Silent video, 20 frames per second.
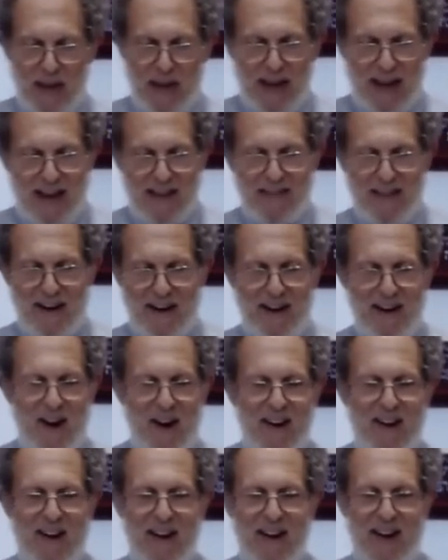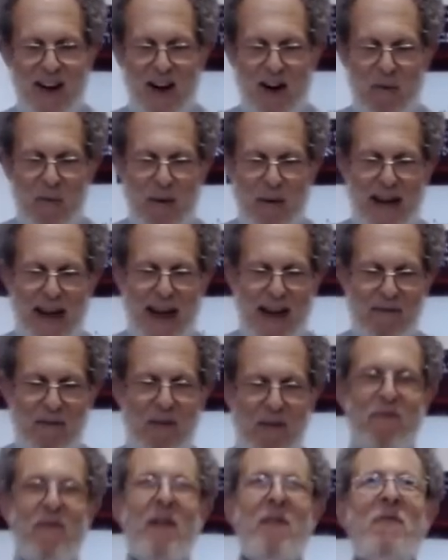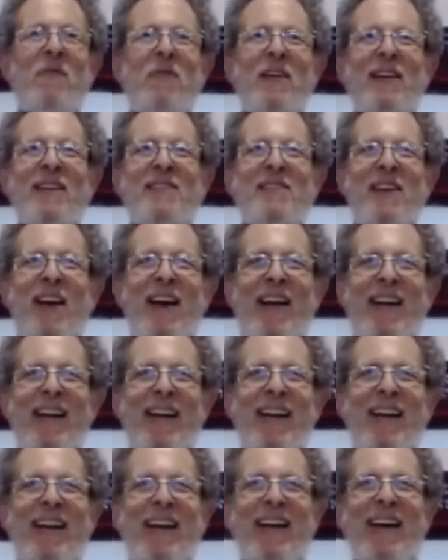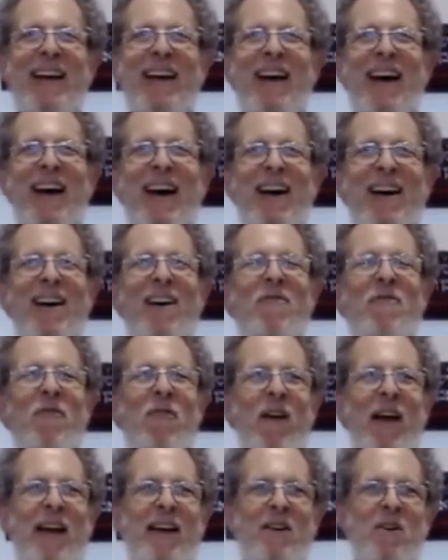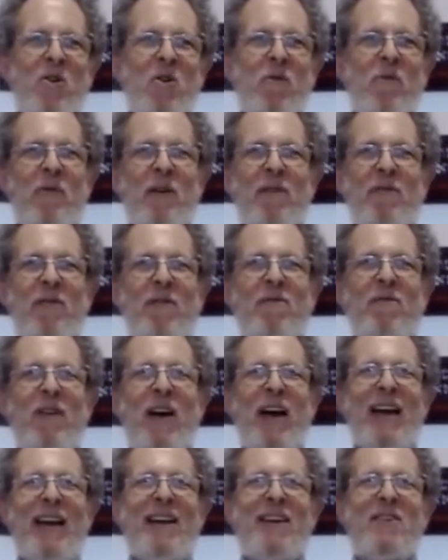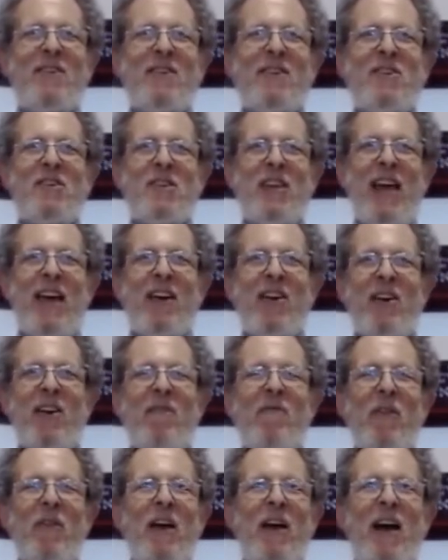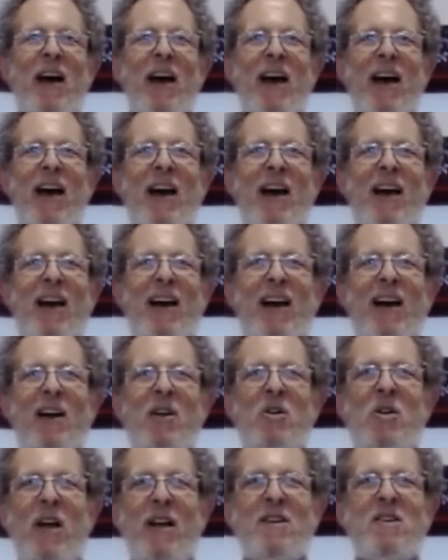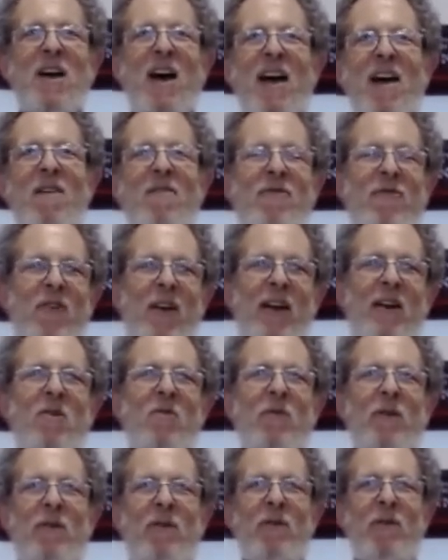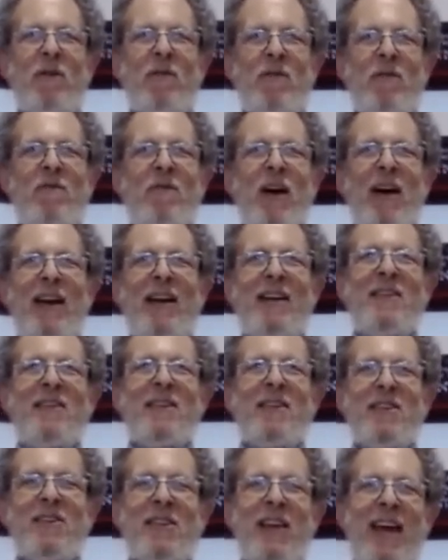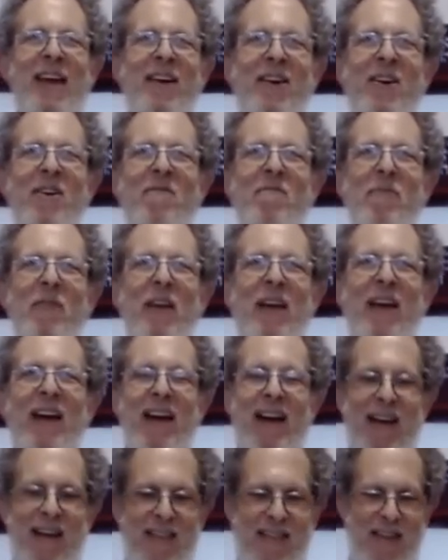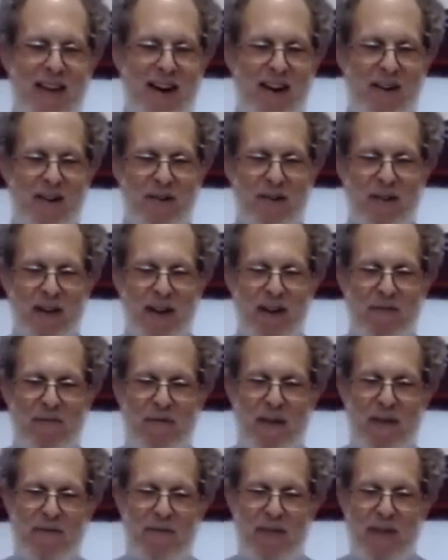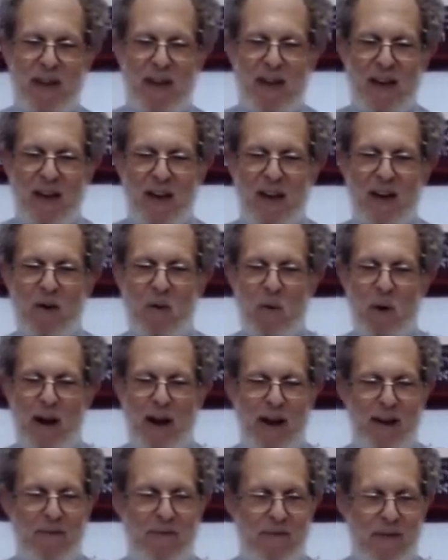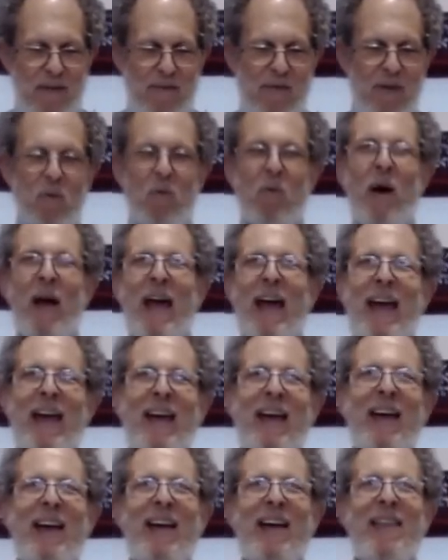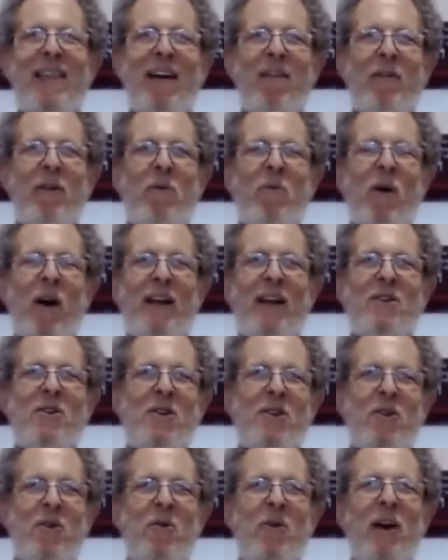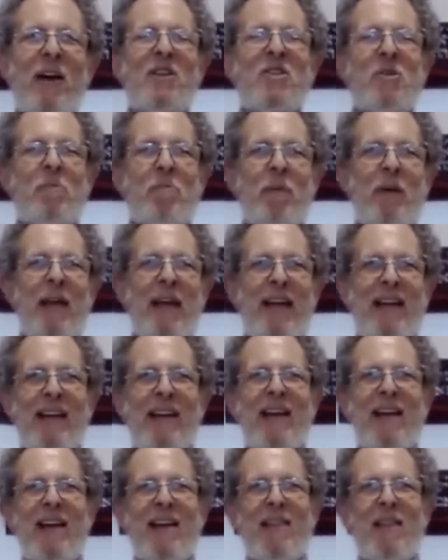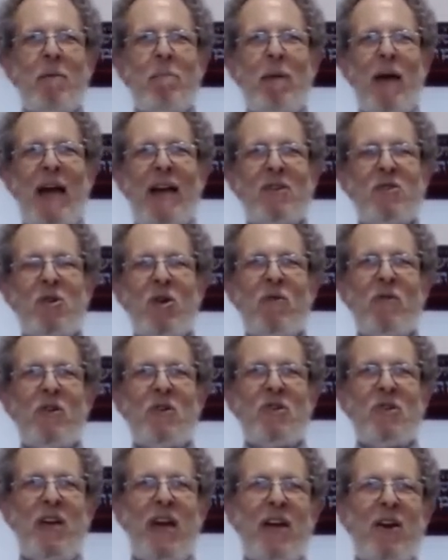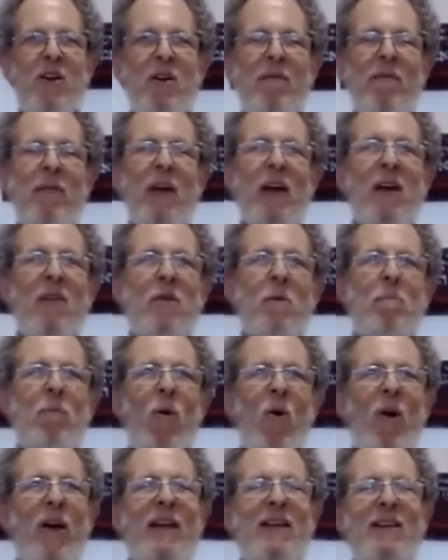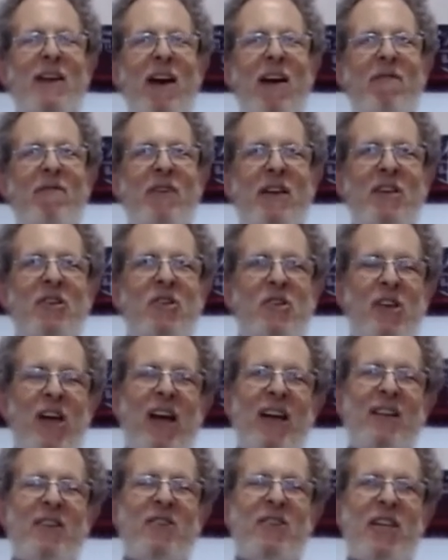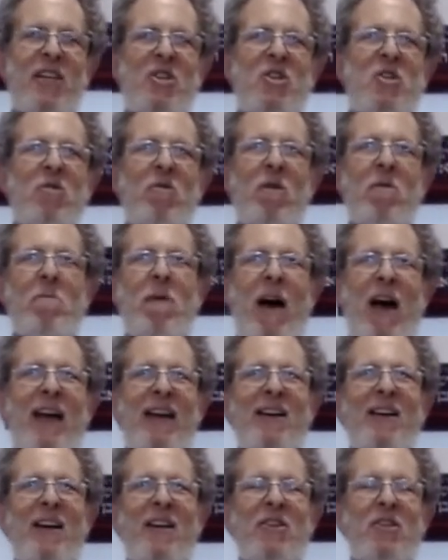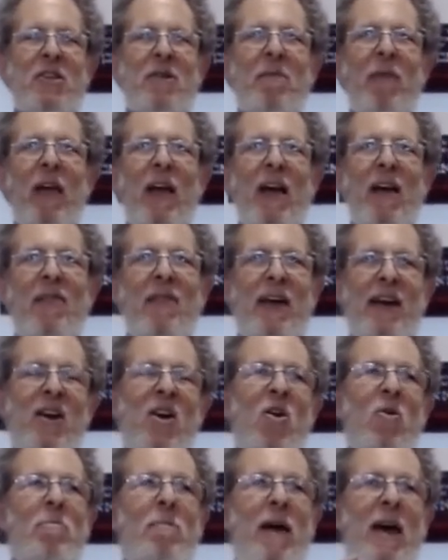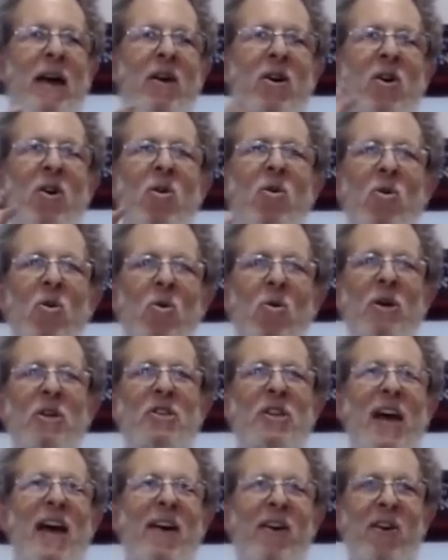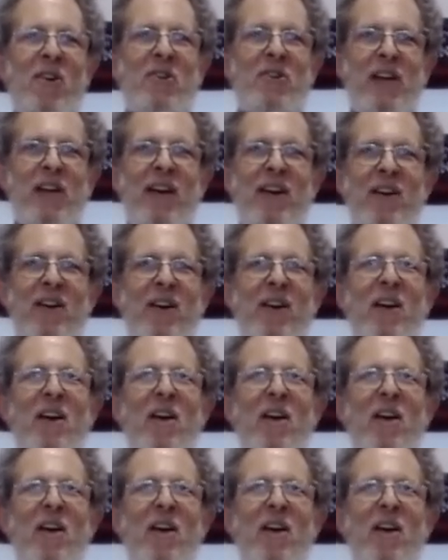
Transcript: And then in our Haggadah, we have a fifth son, uh, a friend who we've invited to the Seder, uh, a Gentile friend who we, we've invited to the Seder. Uh, there's a fifth, a, a fifth way that we want to explain the Passover Seder. The point of these sons is to remind us that no matter who is at our Seder,